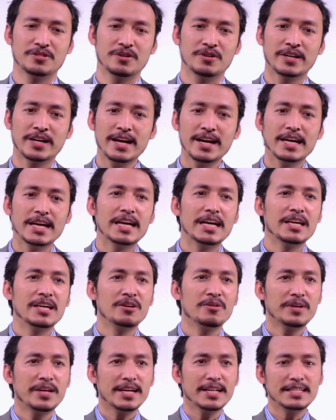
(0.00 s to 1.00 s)
Okay, you
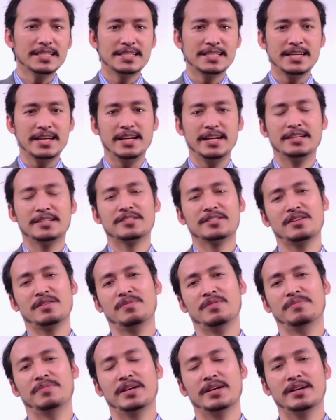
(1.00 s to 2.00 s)
can take some
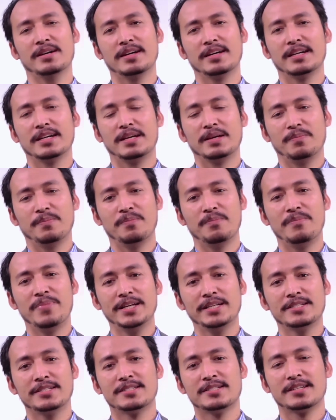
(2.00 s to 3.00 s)
of the
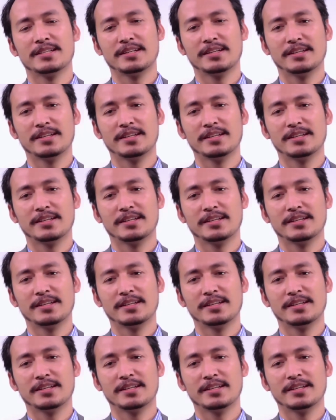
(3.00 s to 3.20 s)
best